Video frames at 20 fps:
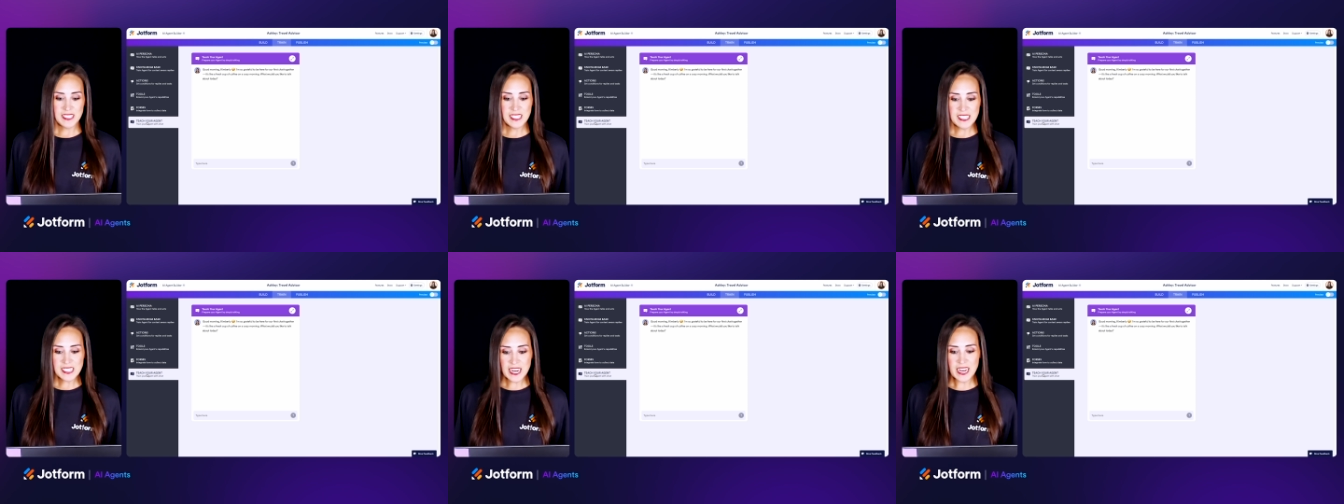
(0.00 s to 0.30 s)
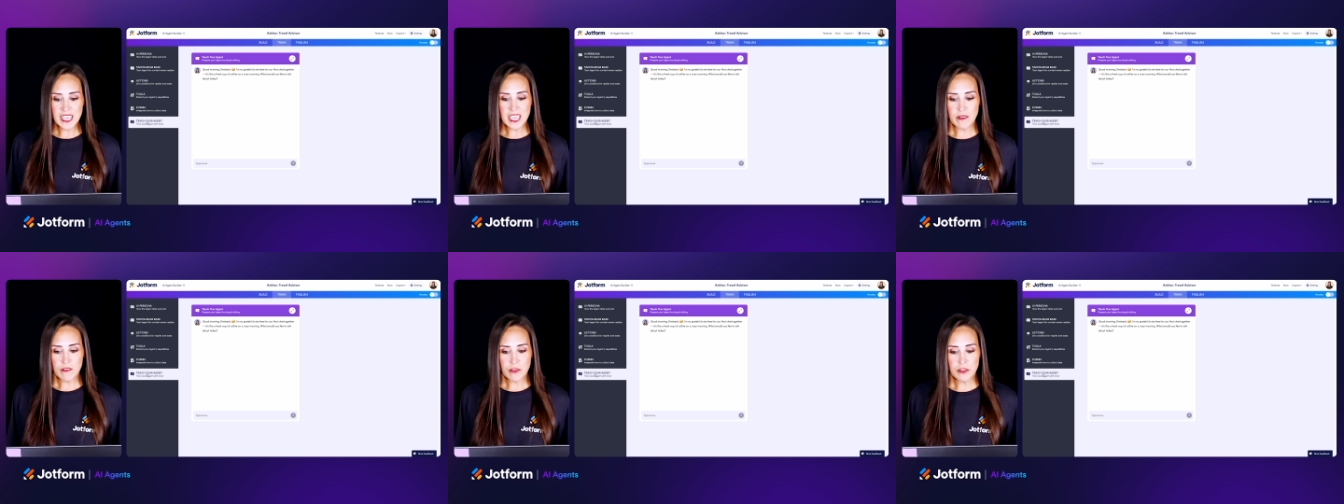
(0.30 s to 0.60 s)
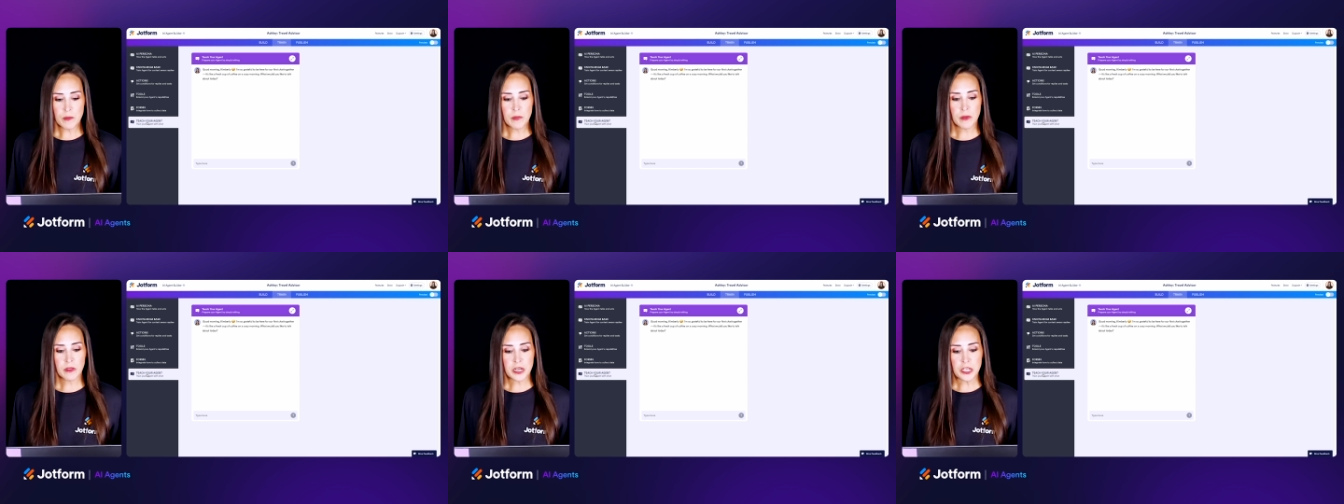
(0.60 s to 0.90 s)
This is gonna give
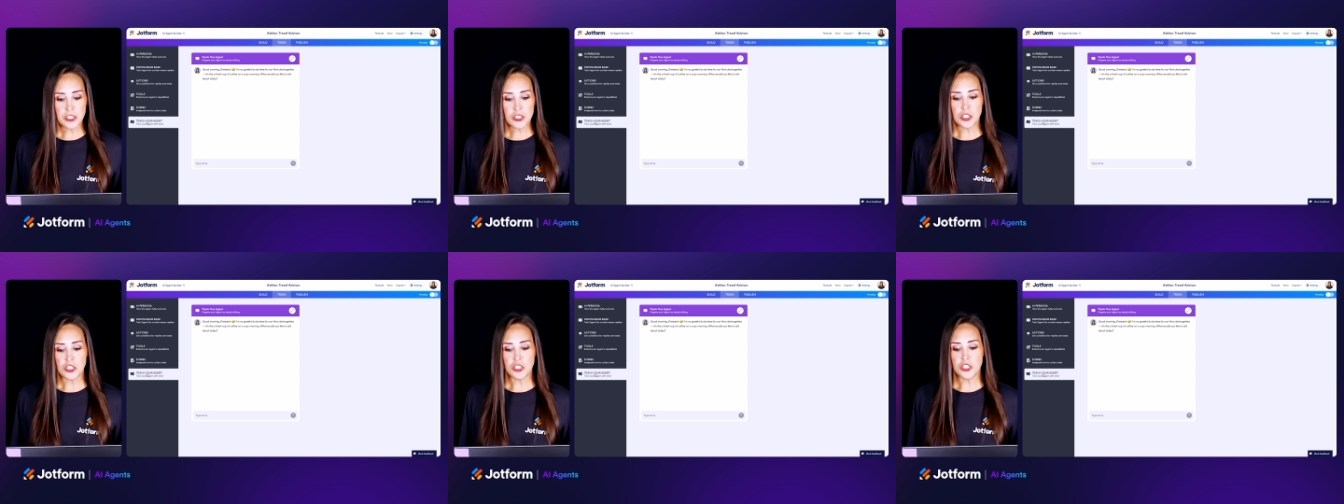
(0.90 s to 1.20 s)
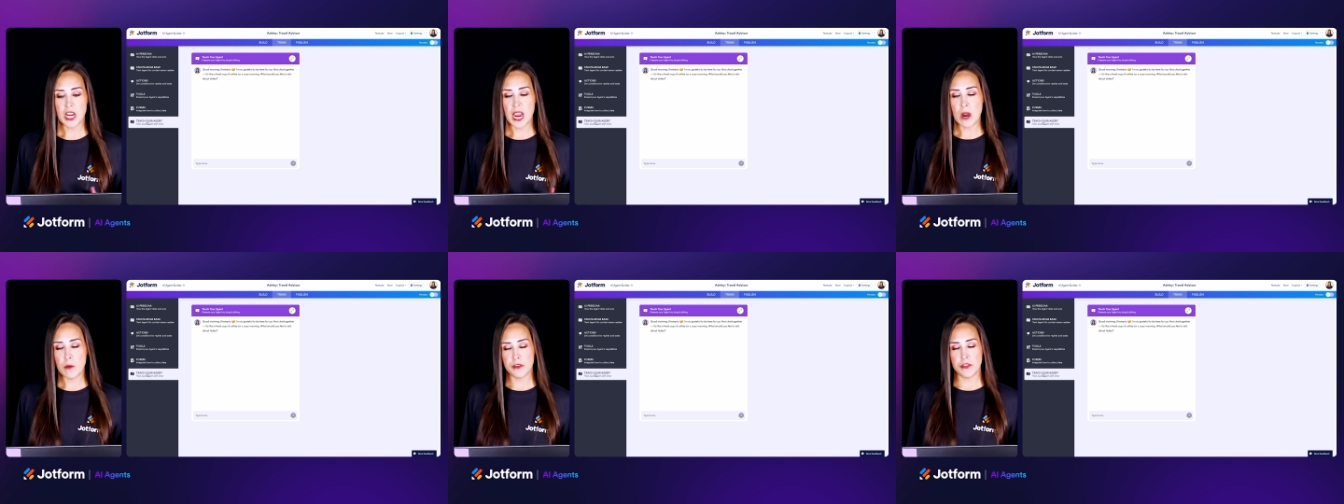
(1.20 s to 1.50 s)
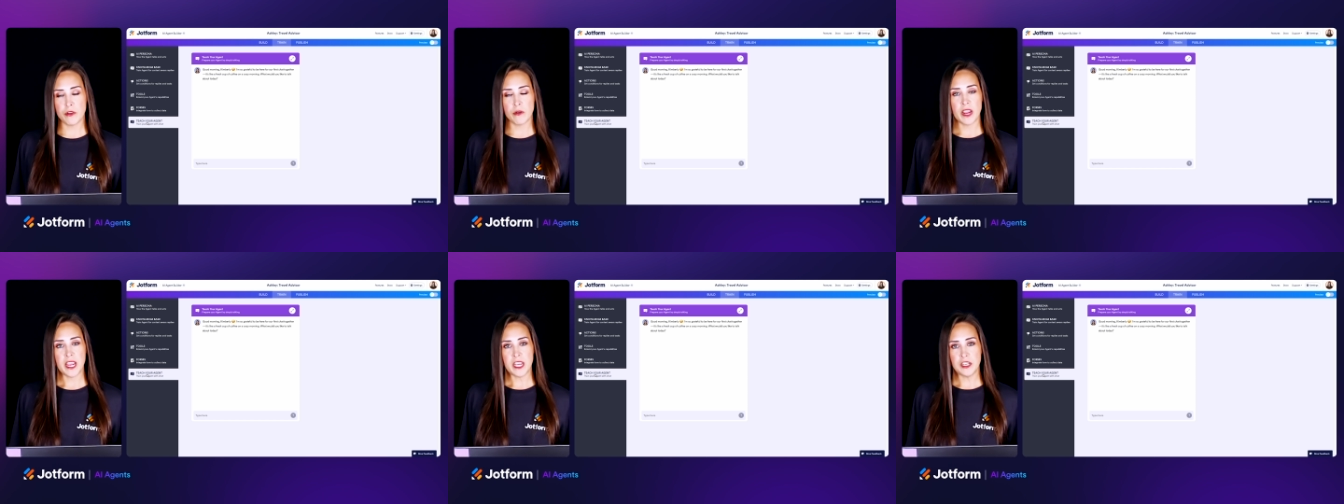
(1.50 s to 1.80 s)
you the ability to chat
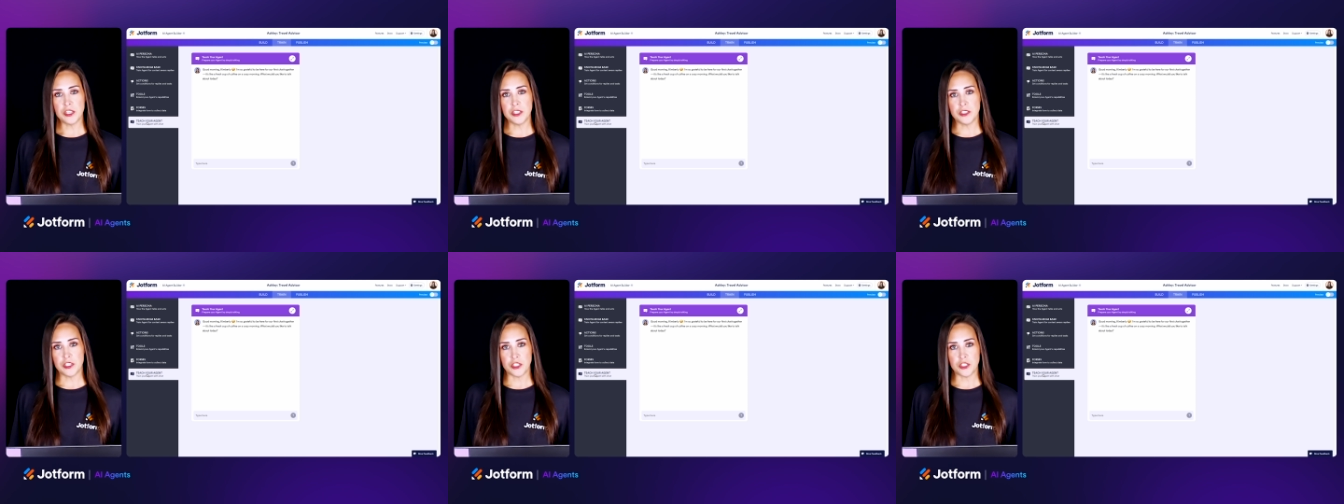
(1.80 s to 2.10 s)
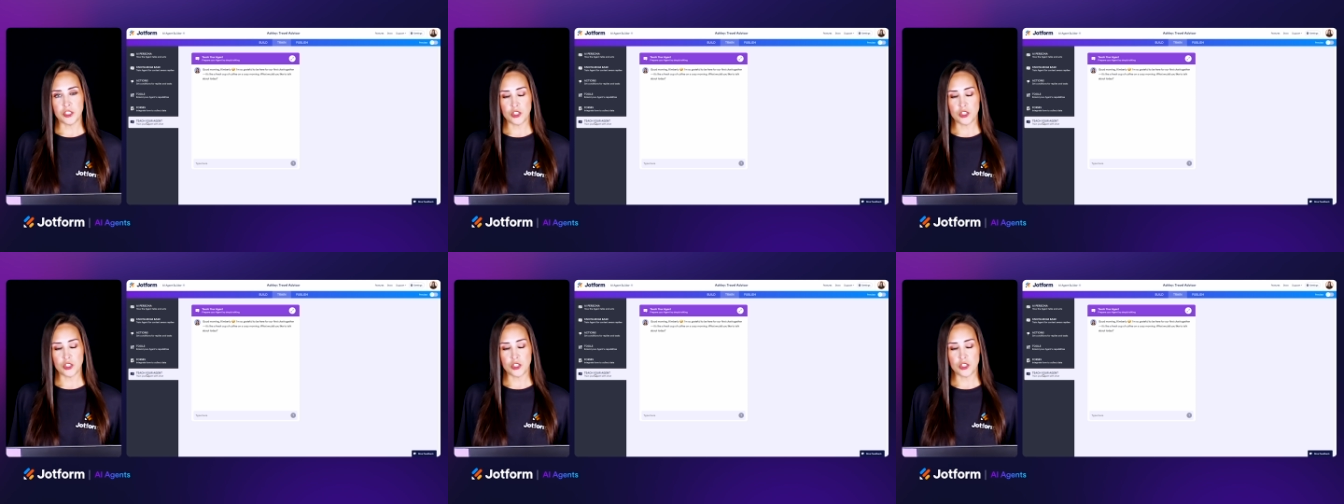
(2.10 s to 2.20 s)
with your agent